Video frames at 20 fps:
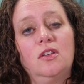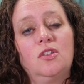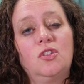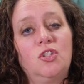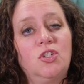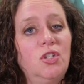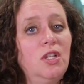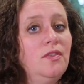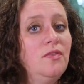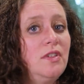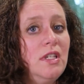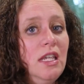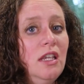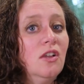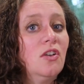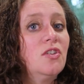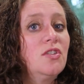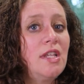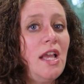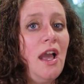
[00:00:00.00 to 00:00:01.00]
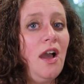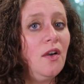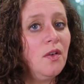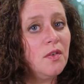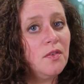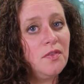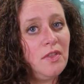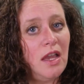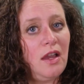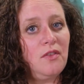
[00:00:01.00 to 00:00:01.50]
shift gears out
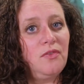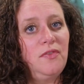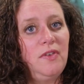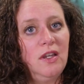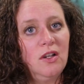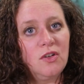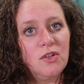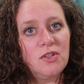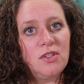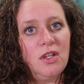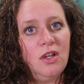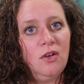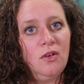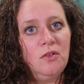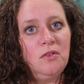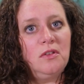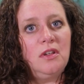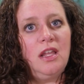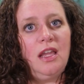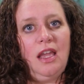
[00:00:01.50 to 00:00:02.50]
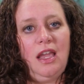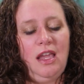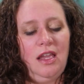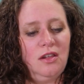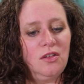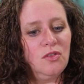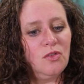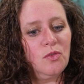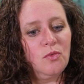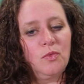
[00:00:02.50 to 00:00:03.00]
of that fear zone
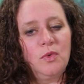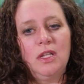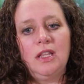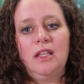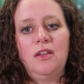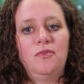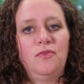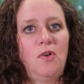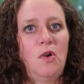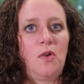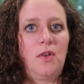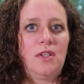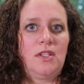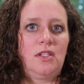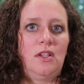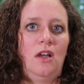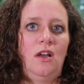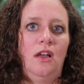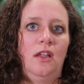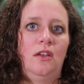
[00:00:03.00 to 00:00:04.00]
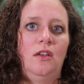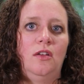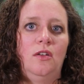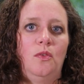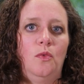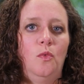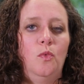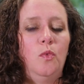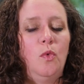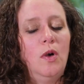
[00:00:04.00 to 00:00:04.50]
and really focus on
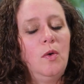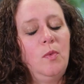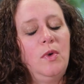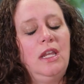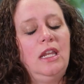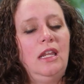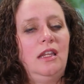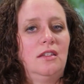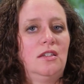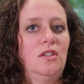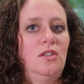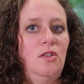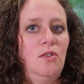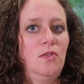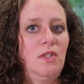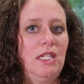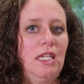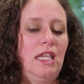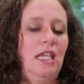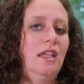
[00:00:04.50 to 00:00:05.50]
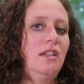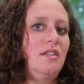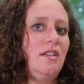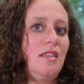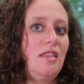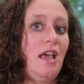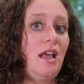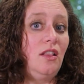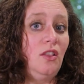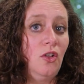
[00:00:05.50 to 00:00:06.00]
what we need to do to get
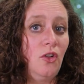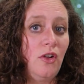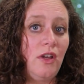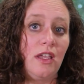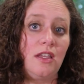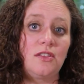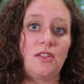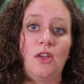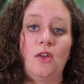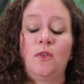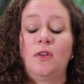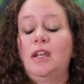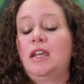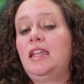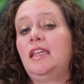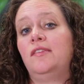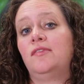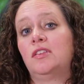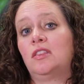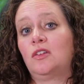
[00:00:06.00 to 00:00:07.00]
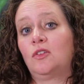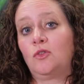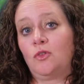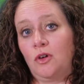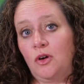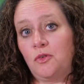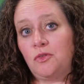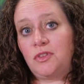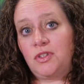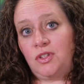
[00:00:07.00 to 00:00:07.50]
to that learning zone and even the
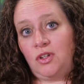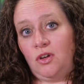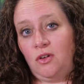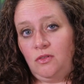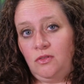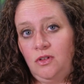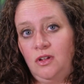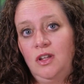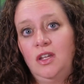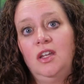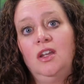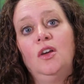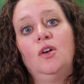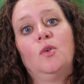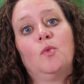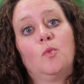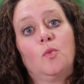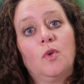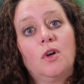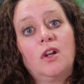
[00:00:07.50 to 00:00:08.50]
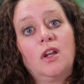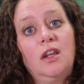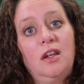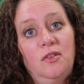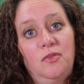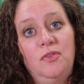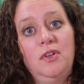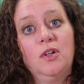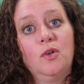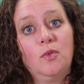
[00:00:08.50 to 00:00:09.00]
growth zone, we're going
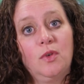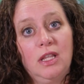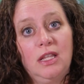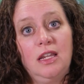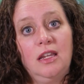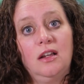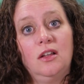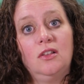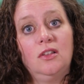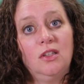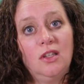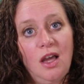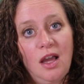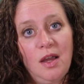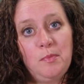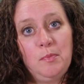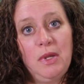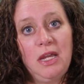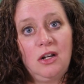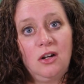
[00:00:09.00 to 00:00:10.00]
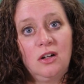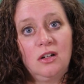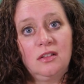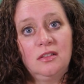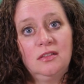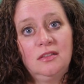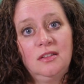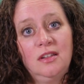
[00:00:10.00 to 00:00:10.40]
to feel really a lot better.